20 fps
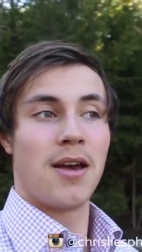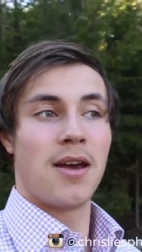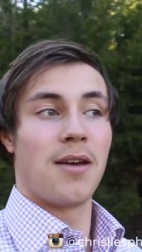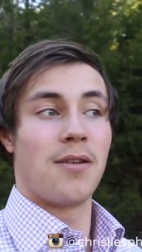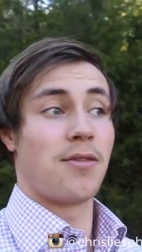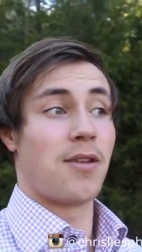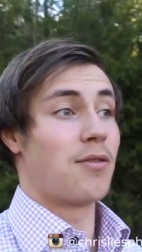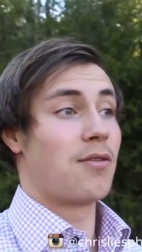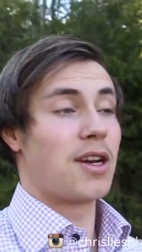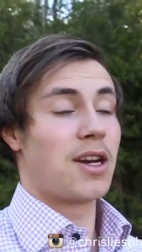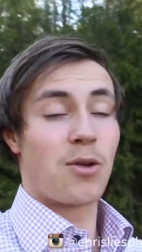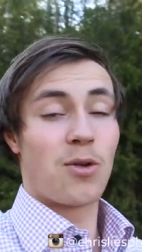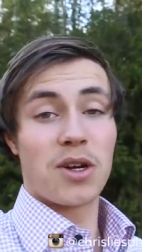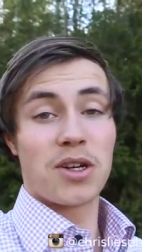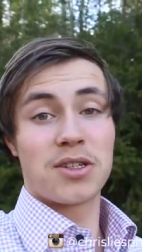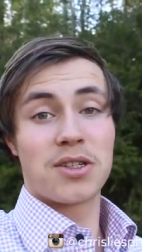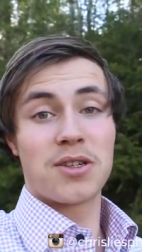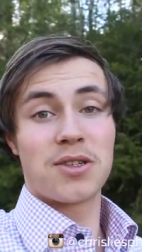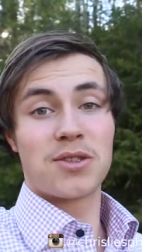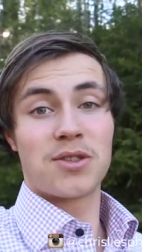If you have any
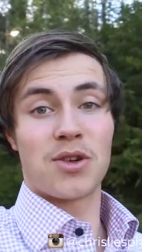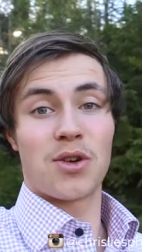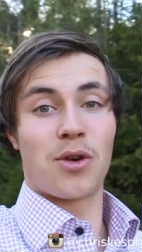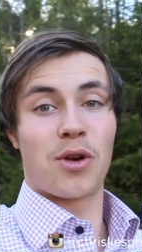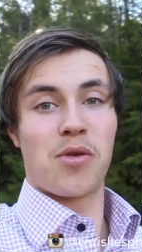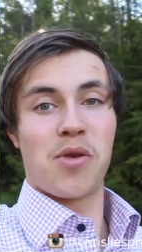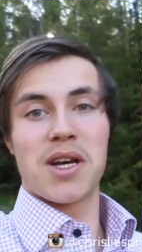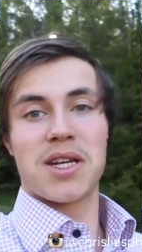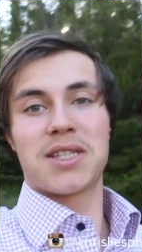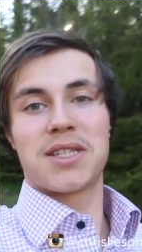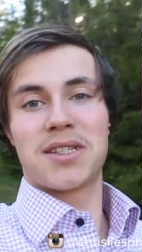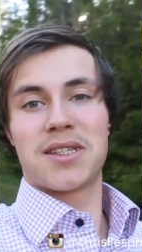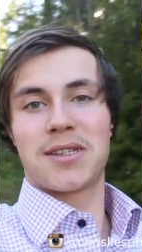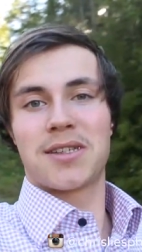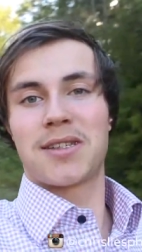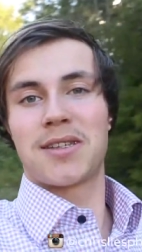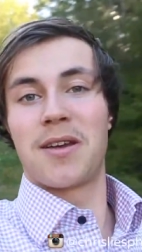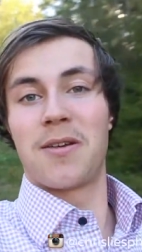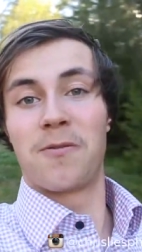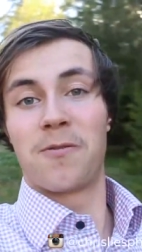questions or
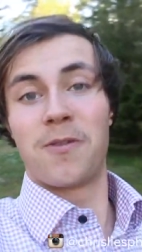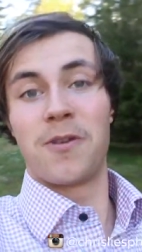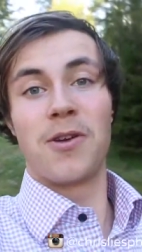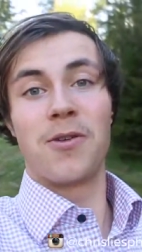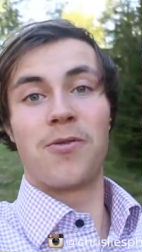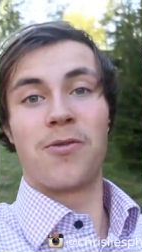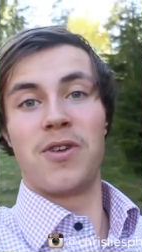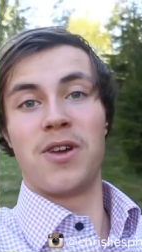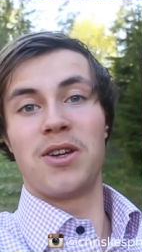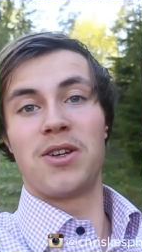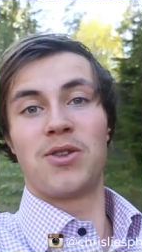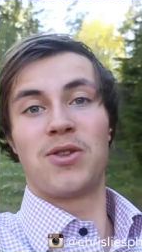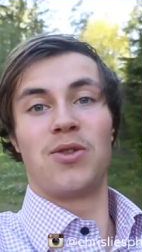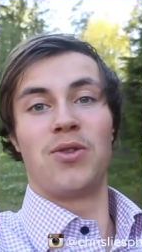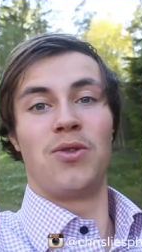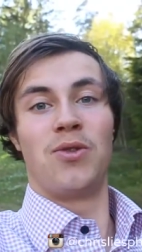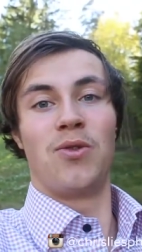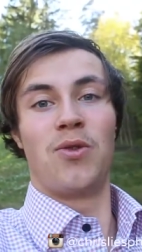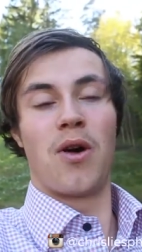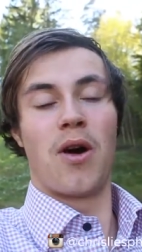requests, then feel free
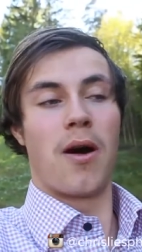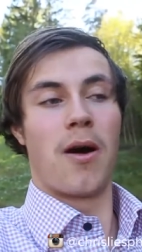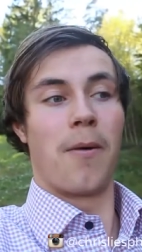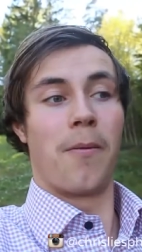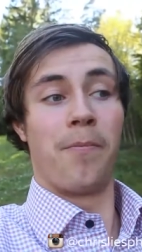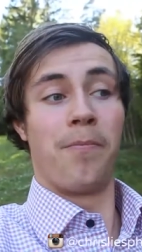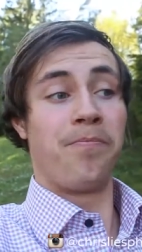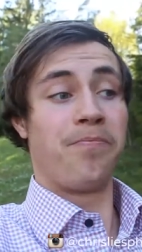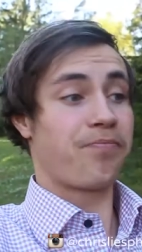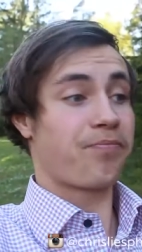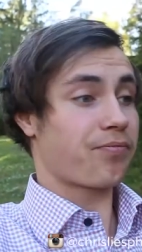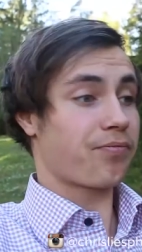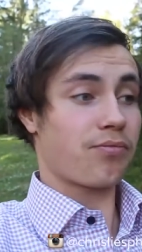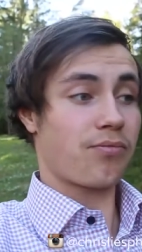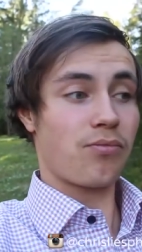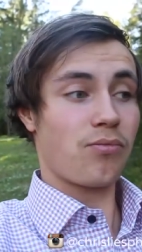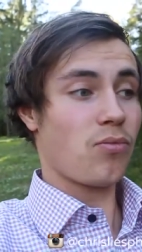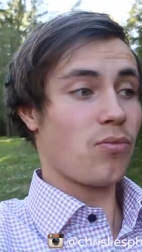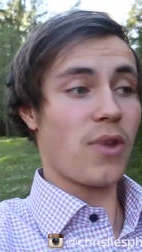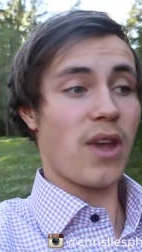to
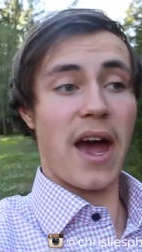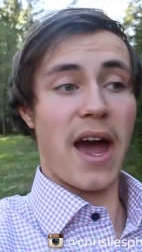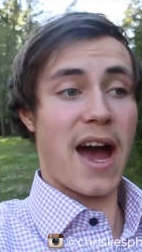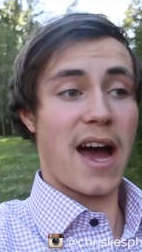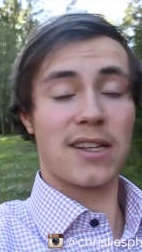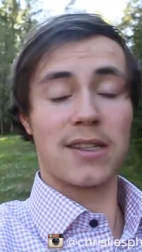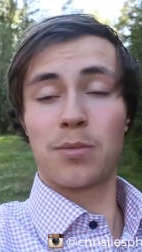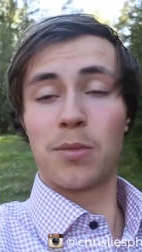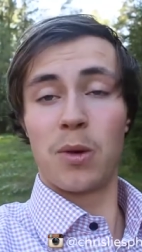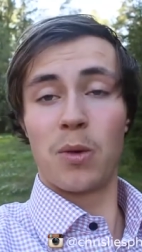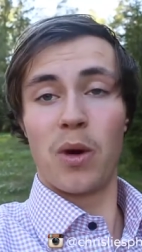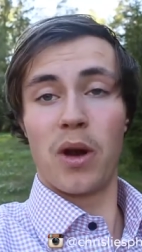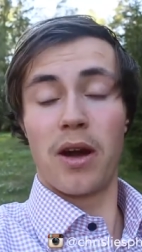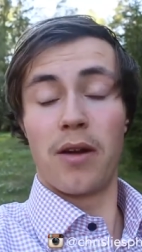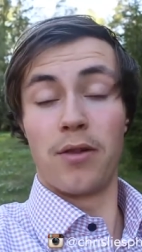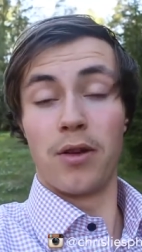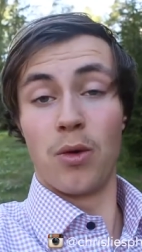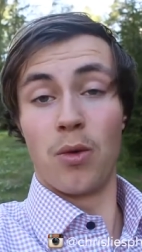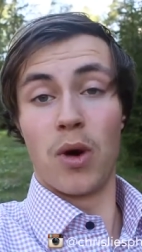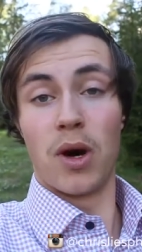um, ask me
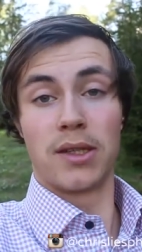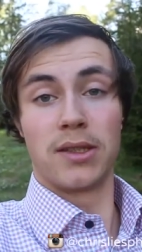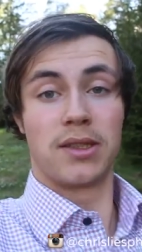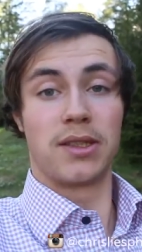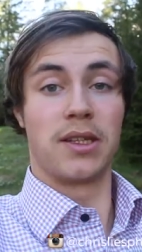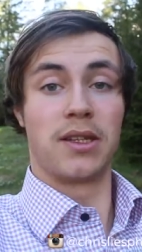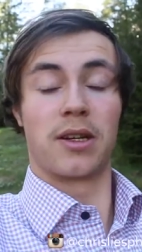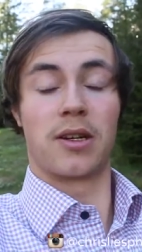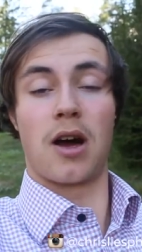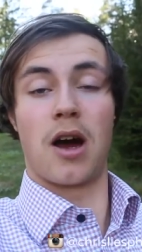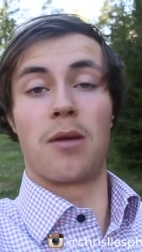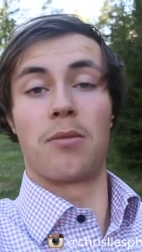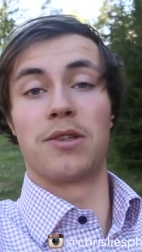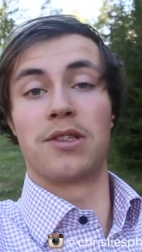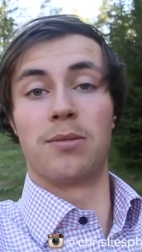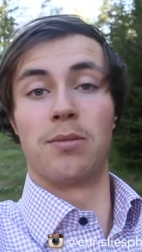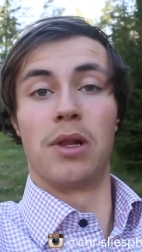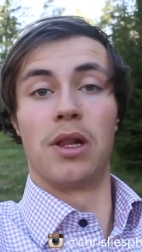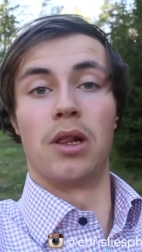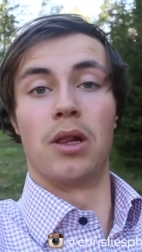whatever you want in the
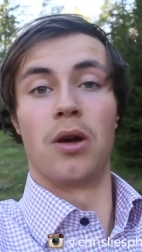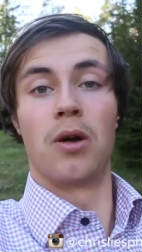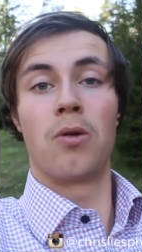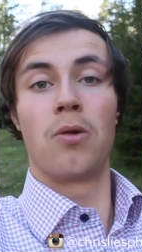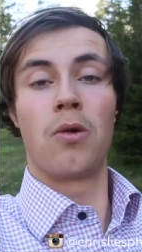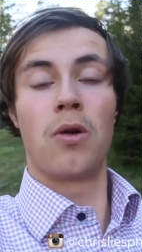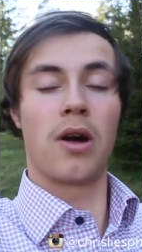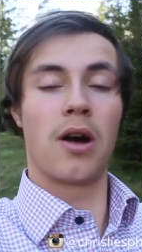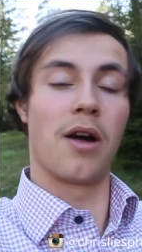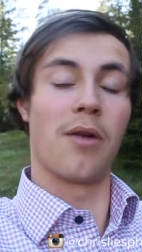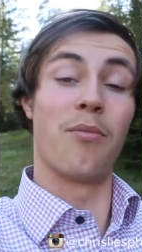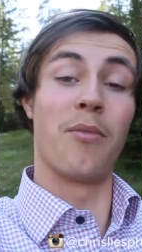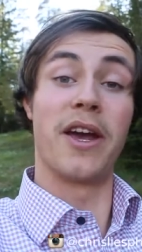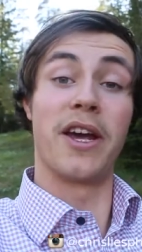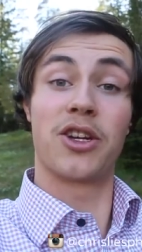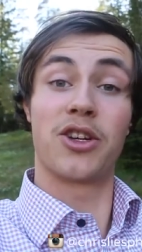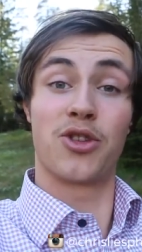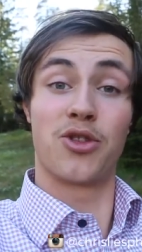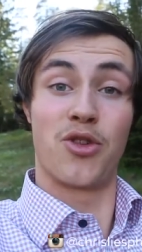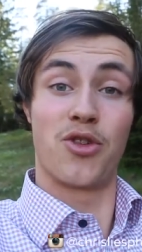comments below. I'll
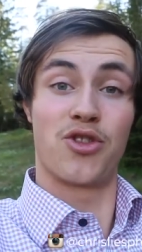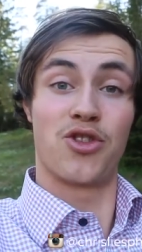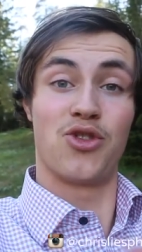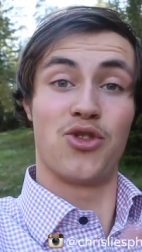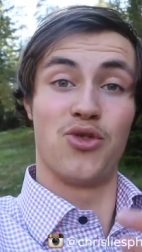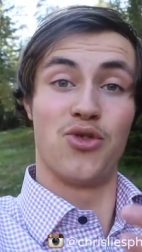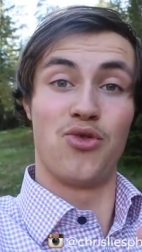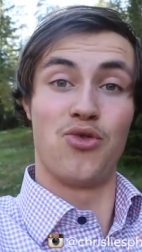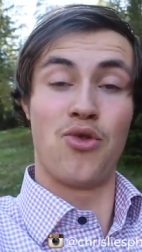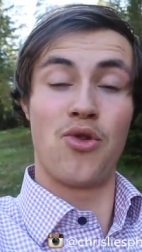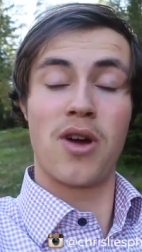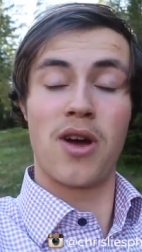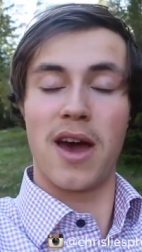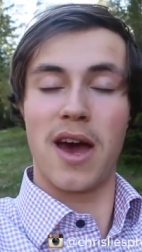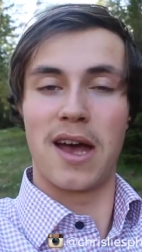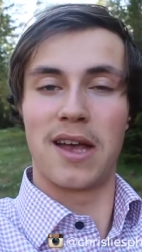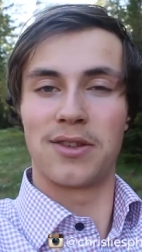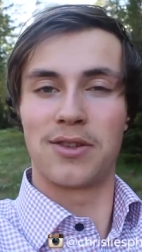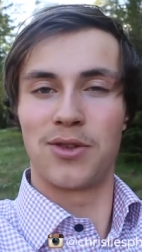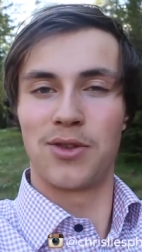make sure to
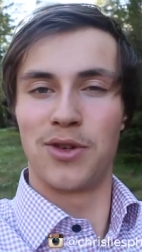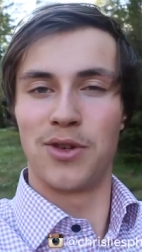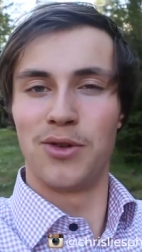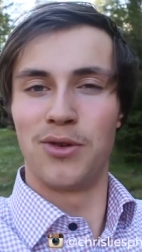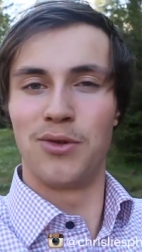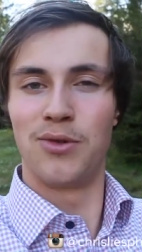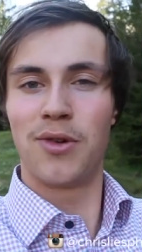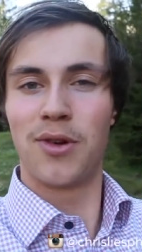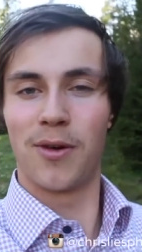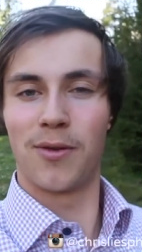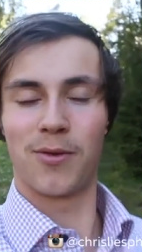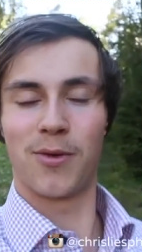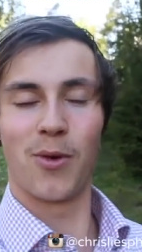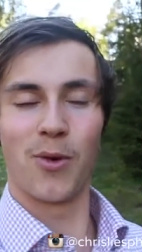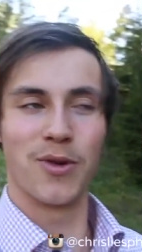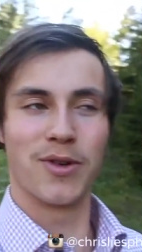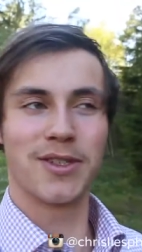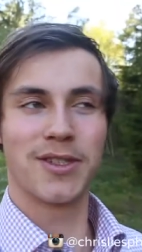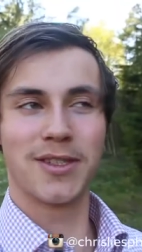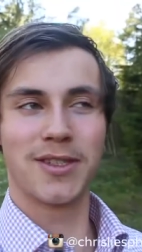answer you, of
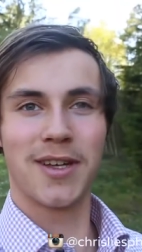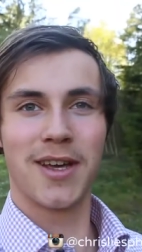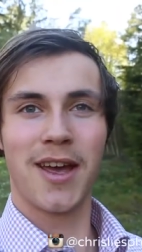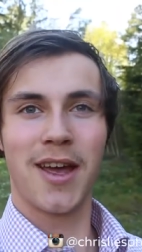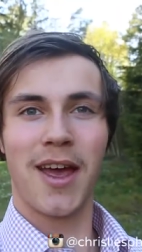course.